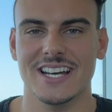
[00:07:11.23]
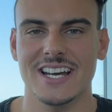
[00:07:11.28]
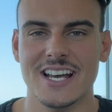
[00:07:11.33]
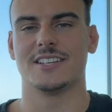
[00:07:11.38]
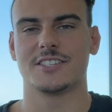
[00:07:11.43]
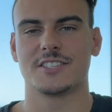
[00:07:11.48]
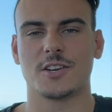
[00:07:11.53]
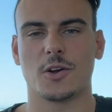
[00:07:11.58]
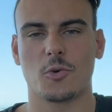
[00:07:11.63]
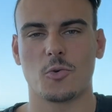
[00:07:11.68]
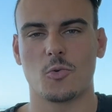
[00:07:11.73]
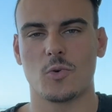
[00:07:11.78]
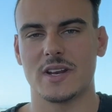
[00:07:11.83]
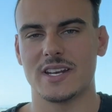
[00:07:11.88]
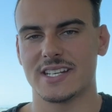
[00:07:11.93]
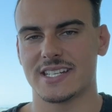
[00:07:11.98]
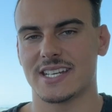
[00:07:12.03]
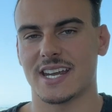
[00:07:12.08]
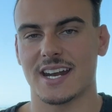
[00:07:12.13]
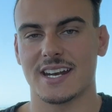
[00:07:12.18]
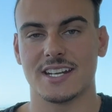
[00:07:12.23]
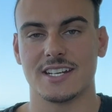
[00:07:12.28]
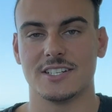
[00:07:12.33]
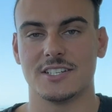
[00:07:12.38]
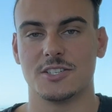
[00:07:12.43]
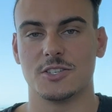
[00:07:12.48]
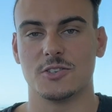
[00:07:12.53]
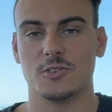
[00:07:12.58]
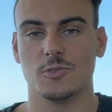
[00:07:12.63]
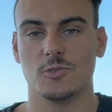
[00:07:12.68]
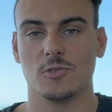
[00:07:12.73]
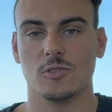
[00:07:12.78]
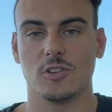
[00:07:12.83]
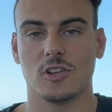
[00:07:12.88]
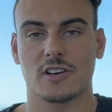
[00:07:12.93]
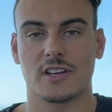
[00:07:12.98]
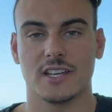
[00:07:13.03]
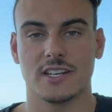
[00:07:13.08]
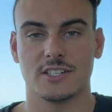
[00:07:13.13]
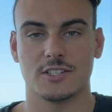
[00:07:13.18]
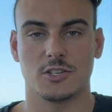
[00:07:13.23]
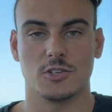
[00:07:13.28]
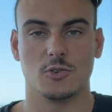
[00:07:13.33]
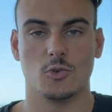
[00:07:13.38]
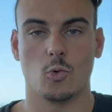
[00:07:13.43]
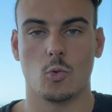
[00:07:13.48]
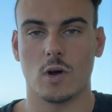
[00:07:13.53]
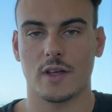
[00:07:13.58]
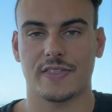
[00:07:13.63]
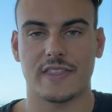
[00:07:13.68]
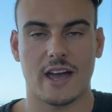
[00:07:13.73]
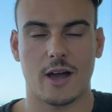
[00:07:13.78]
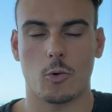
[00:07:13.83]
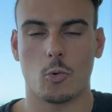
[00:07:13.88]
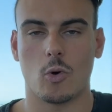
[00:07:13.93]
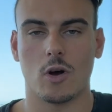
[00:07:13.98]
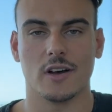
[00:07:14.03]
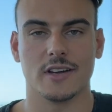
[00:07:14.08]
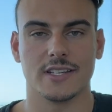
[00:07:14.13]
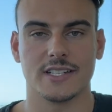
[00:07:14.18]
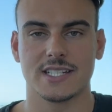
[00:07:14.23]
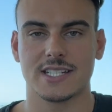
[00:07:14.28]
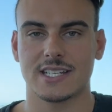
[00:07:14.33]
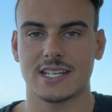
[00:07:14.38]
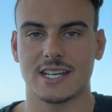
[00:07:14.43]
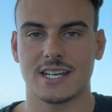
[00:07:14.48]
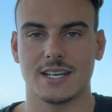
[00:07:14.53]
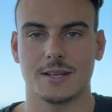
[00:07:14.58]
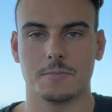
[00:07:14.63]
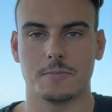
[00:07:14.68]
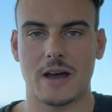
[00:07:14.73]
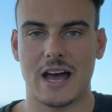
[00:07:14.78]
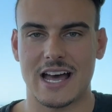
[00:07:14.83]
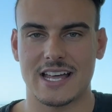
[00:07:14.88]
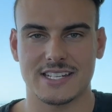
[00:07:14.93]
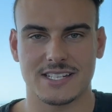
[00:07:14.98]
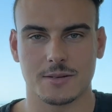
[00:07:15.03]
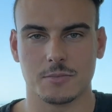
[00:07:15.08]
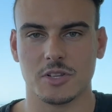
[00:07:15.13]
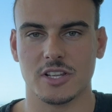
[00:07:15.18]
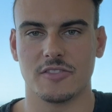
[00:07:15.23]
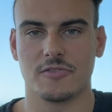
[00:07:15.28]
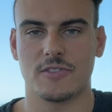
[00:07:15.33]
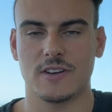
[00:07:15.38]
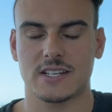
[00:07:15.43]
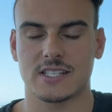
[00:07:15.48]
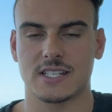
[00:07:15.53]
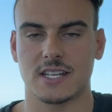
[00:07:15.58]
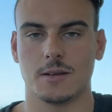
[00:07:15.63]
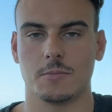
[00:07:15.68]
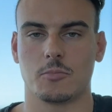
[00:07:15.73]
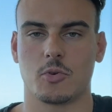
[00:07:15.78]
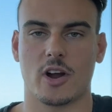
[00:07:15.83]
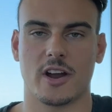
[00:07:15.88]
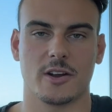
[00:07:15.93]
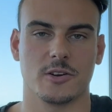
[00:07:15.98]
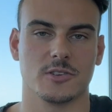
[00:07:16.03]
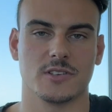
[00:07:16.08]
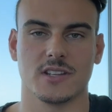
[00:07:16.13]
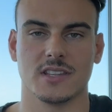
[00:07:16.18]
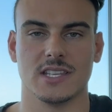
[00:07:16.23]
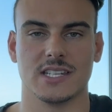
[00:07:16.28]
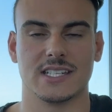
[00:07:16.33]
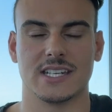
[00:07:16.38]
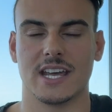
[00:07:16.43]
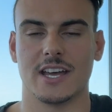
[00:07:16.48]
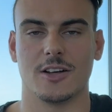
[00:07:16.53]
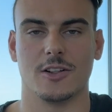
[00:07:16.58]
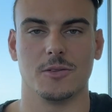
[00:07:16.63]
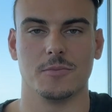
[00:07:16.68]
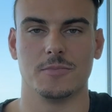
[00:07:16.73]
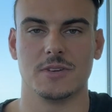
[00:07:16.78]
So we decided to look into what that was and possibly fix it prior to the sale,